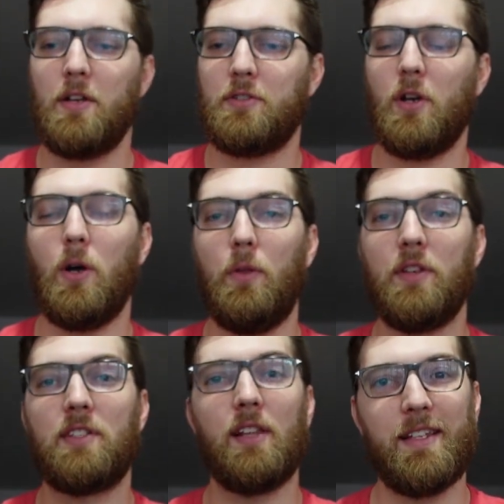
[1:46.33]
So the
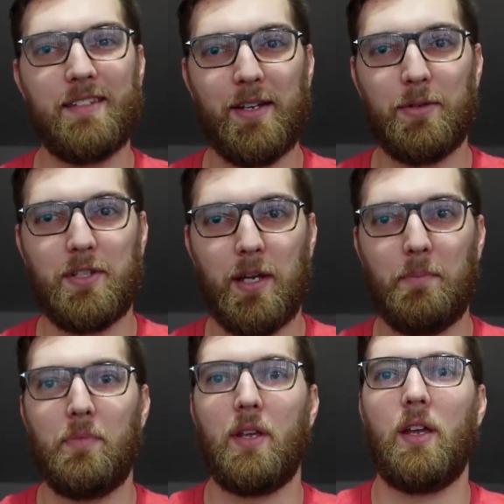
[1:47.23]
Silencio
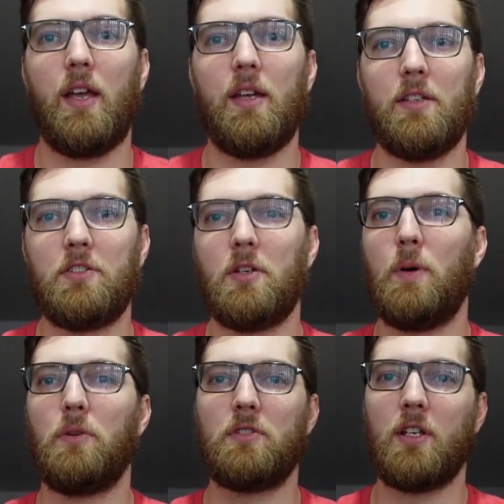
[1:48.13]
tip is
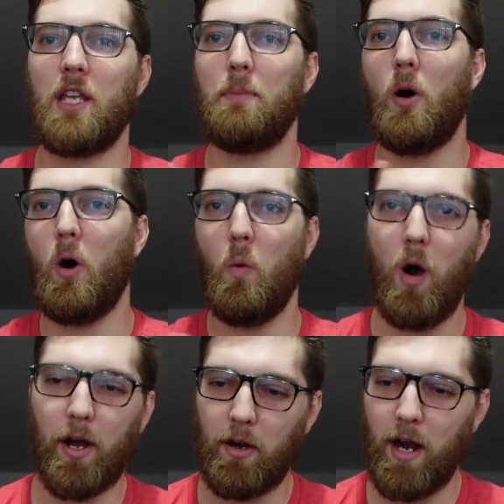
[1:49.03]
supposed to keep all
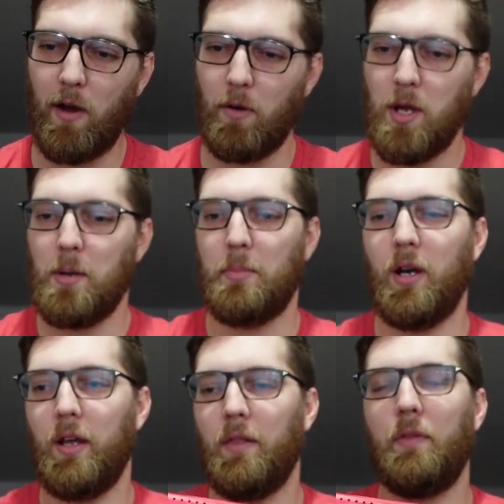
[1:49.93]
water out,
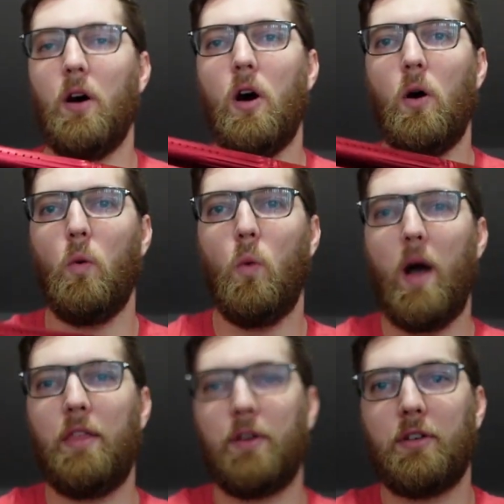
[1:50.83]
but the
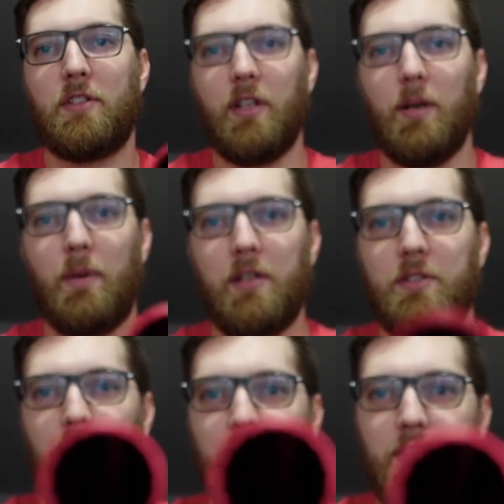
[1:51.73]
all-weather tip, as you can